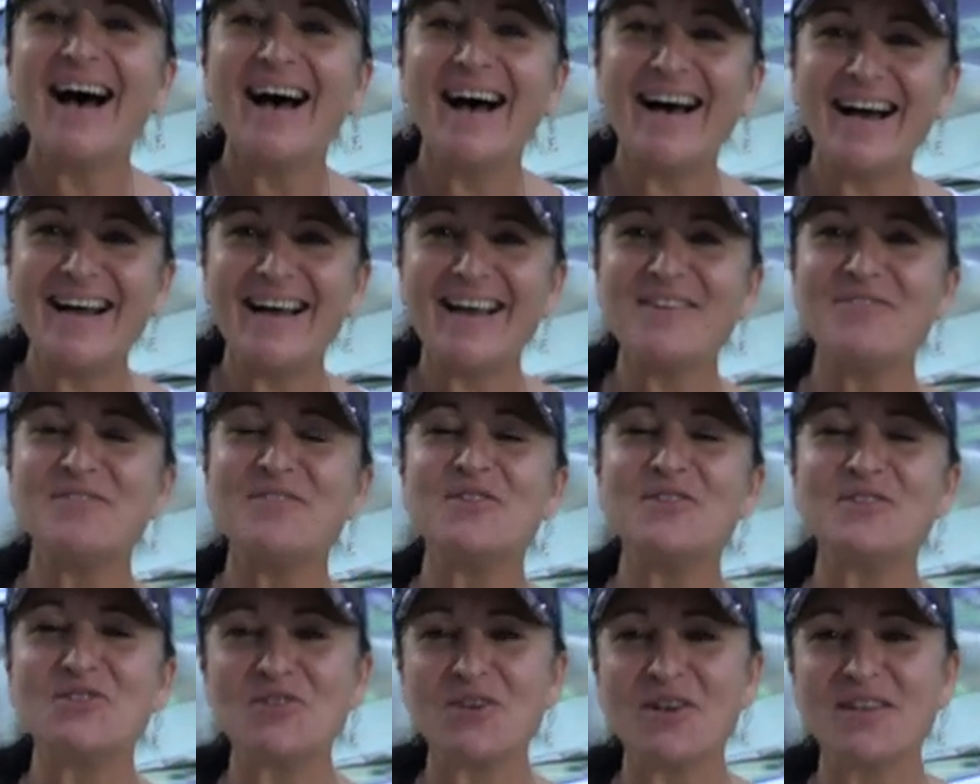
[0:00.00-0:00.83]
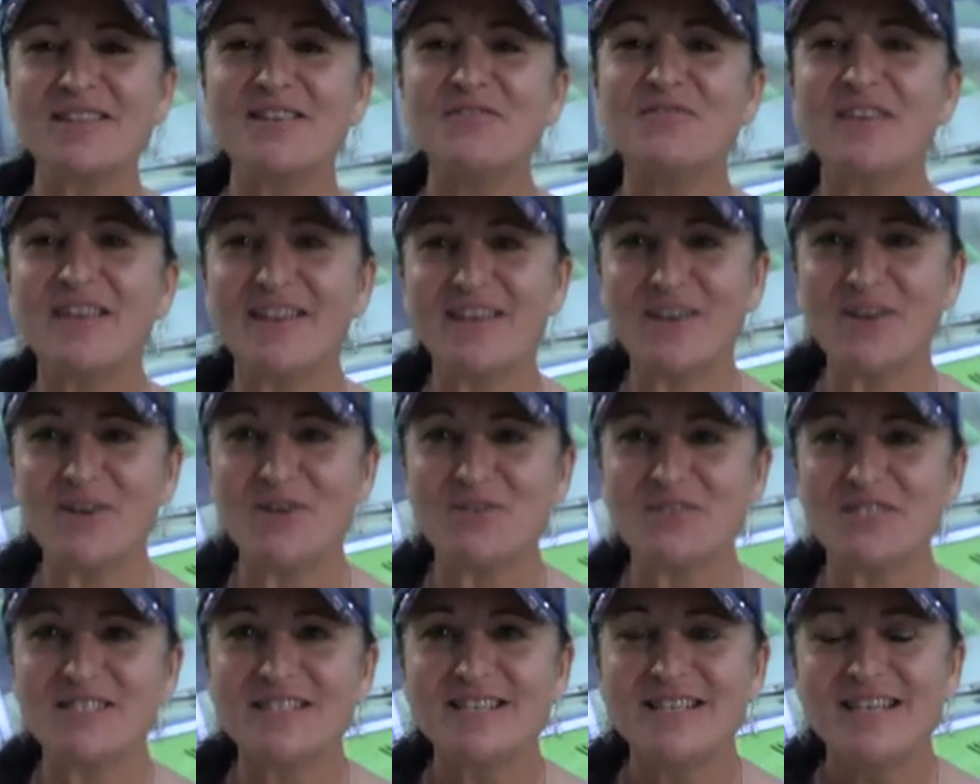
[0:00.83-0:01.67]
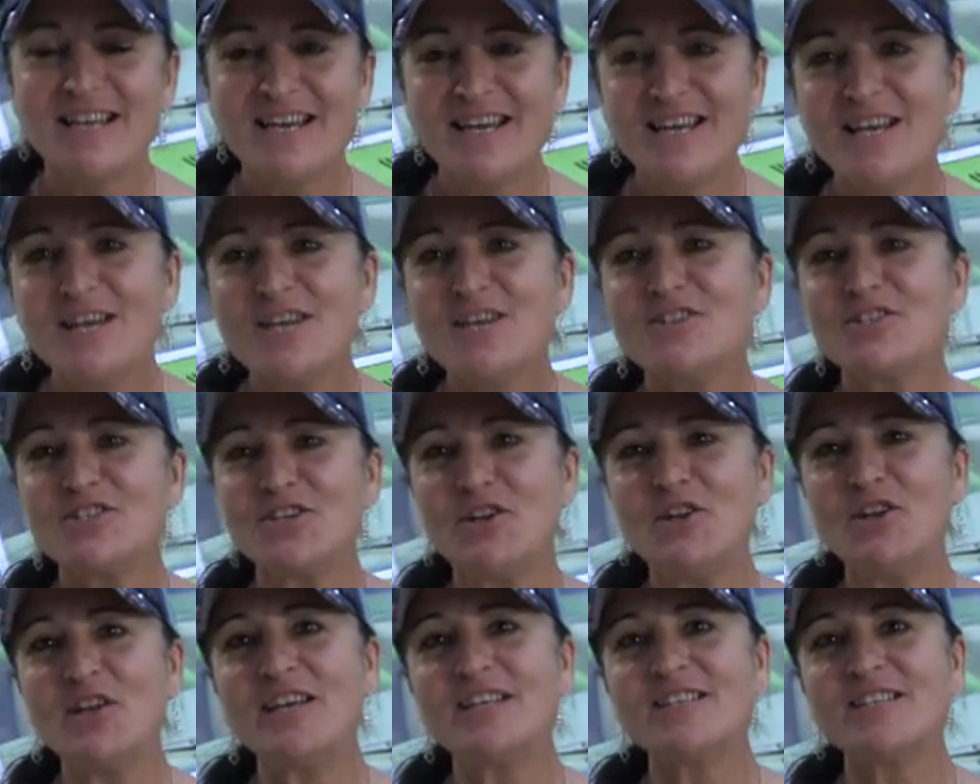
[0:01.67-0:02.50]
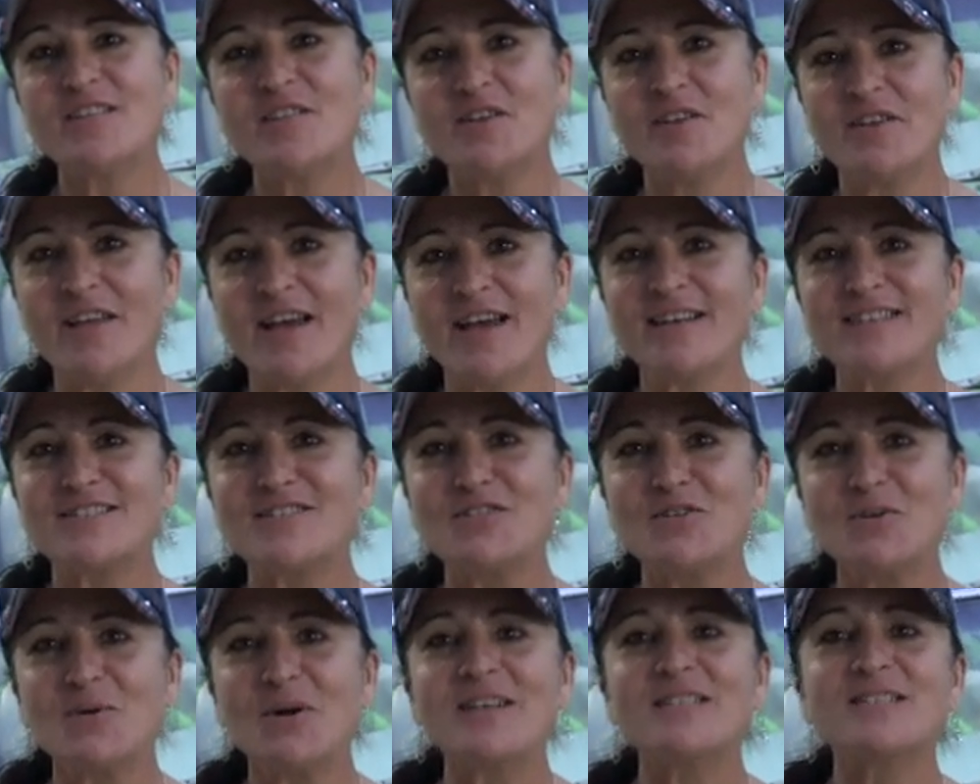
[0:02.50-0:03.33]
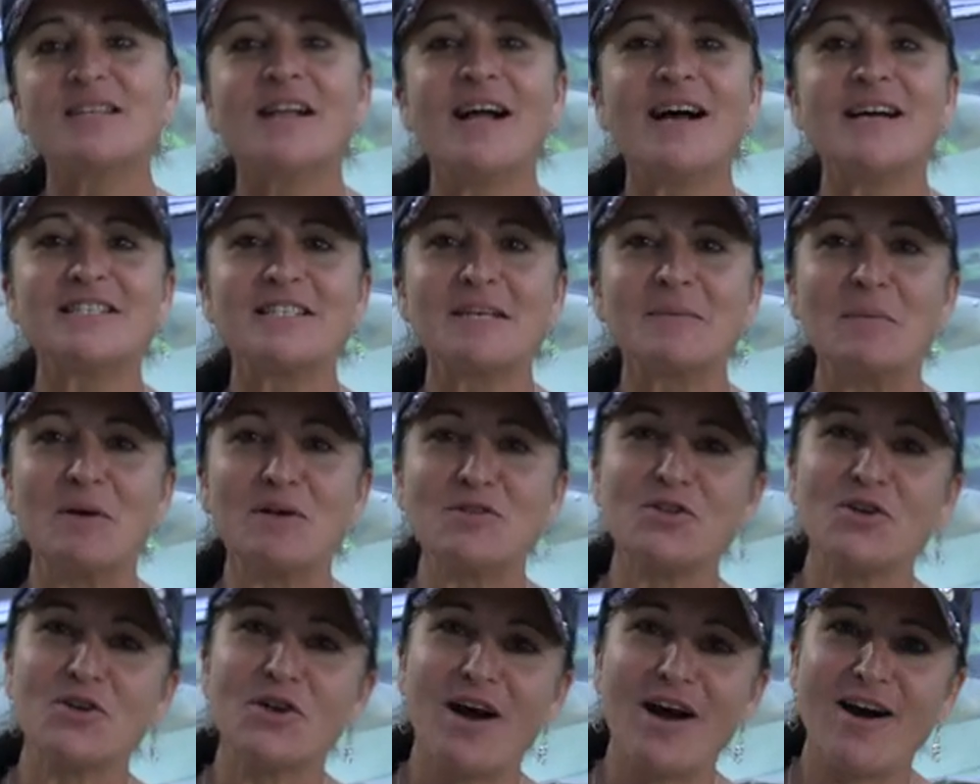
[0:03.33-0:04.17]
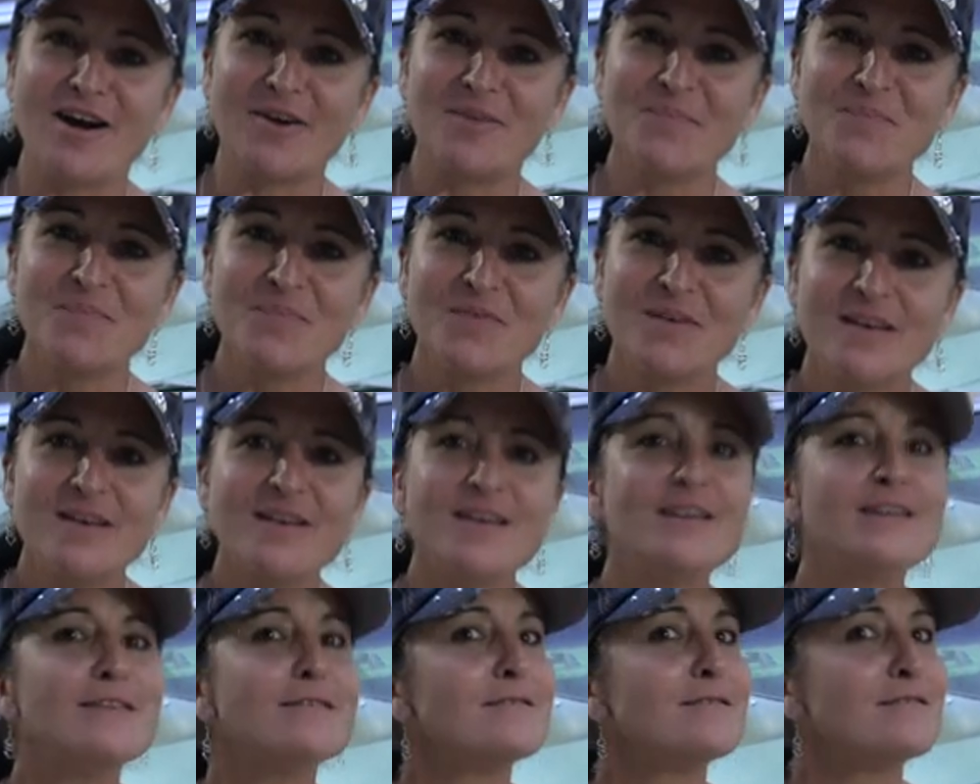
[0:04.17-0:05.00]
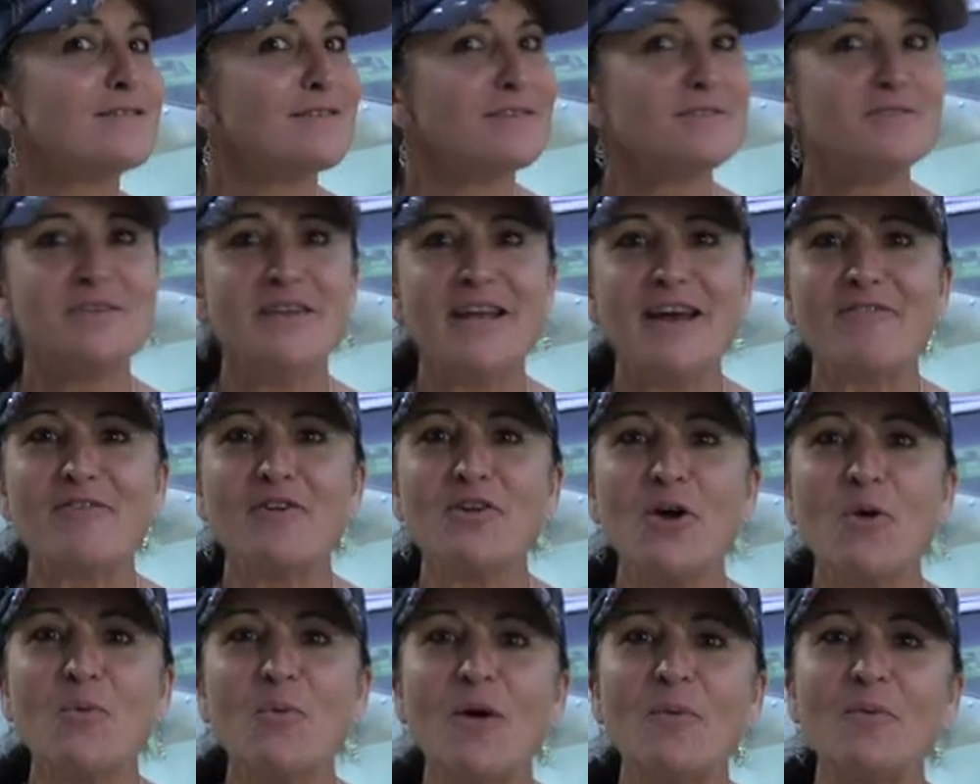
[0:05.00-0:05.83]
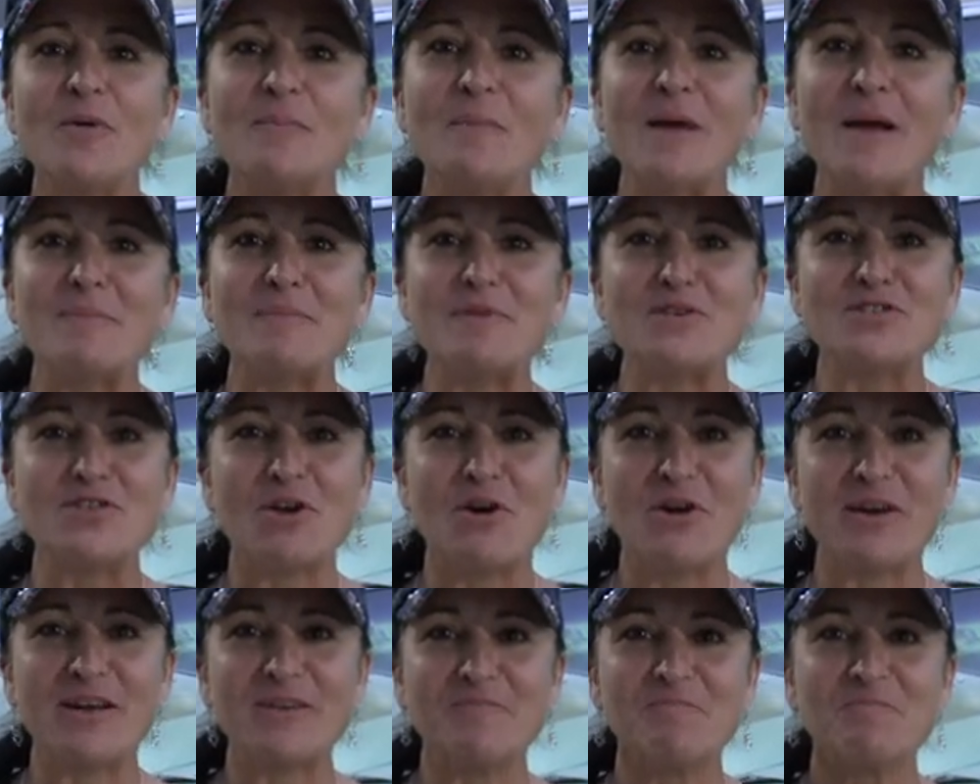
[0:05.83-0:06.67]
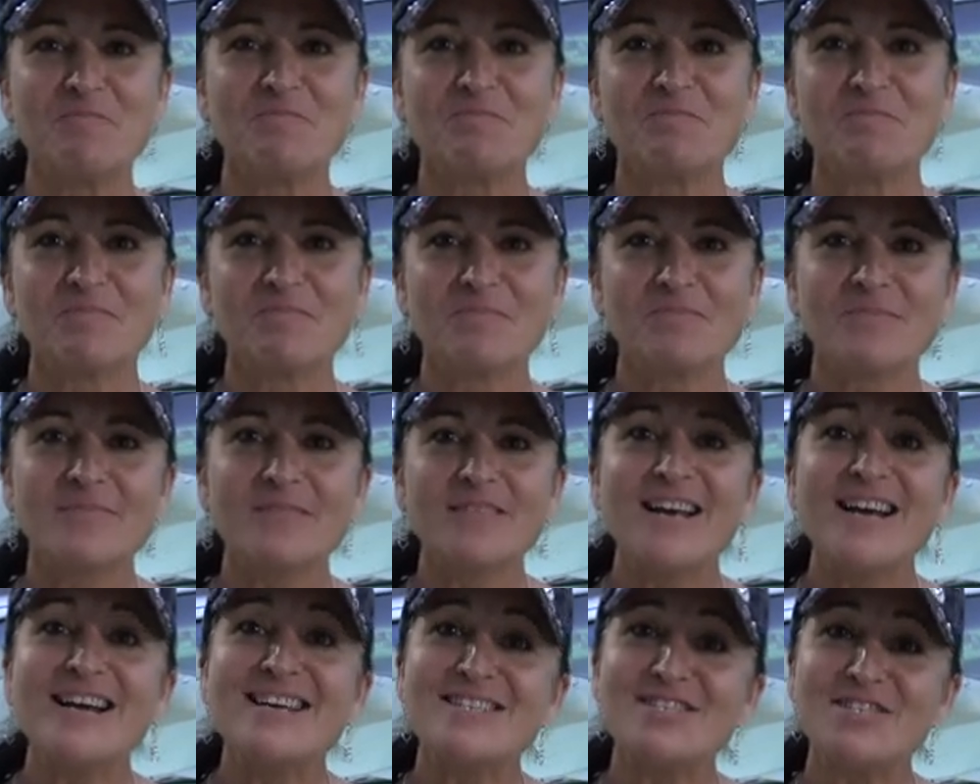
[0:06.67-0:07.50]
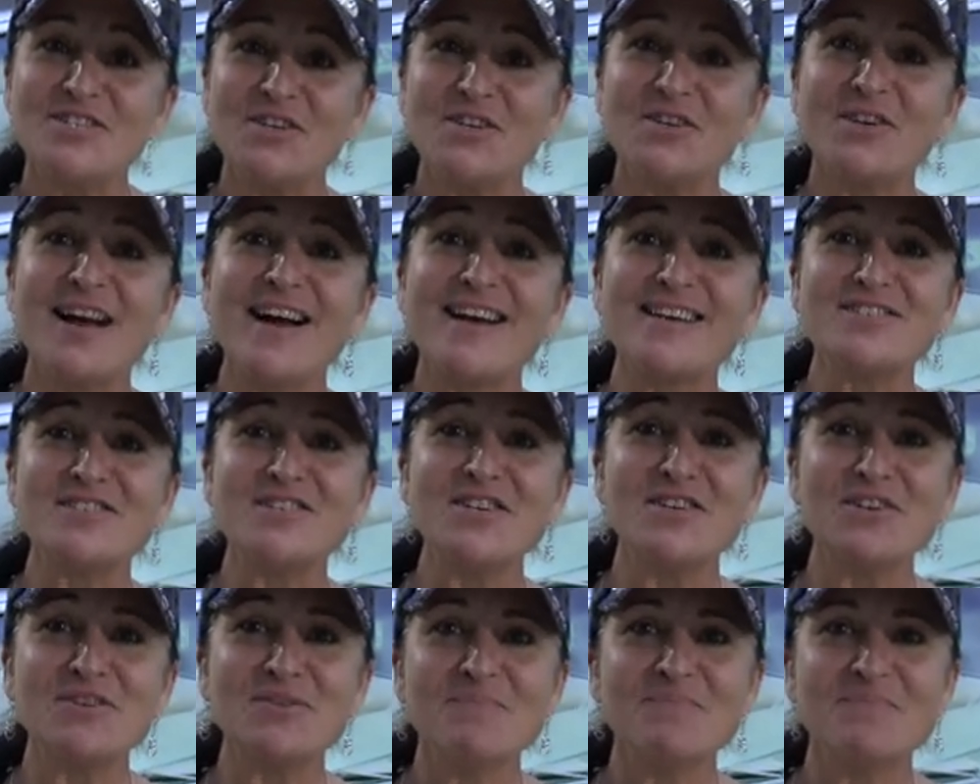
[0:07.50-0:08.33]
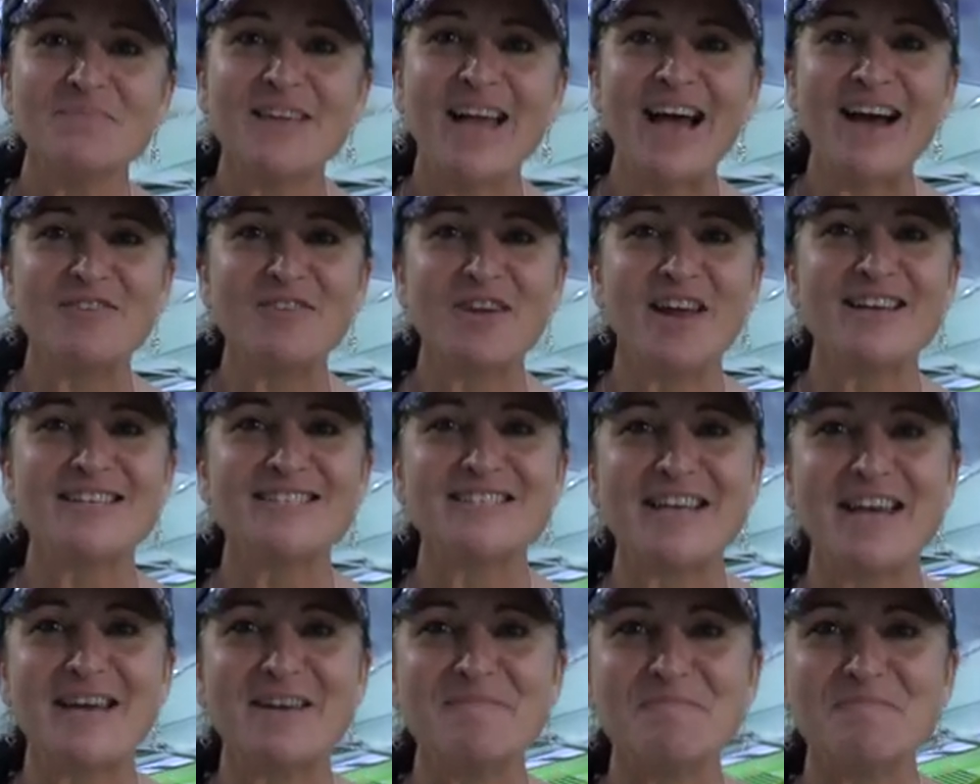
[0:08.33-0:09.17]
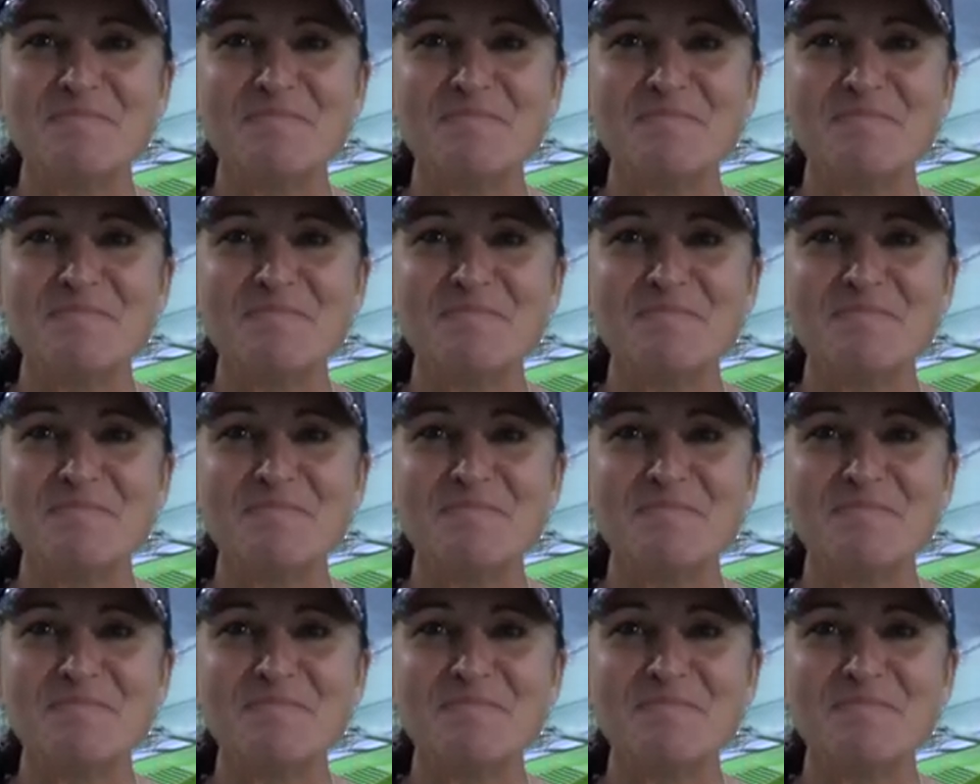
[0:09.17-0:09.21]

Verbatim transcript: Hi, if you enjoyed the videos, tune in to the next U.S. Classic muscle car. You never know what we might be showing. See you guys soon. Have a nice day.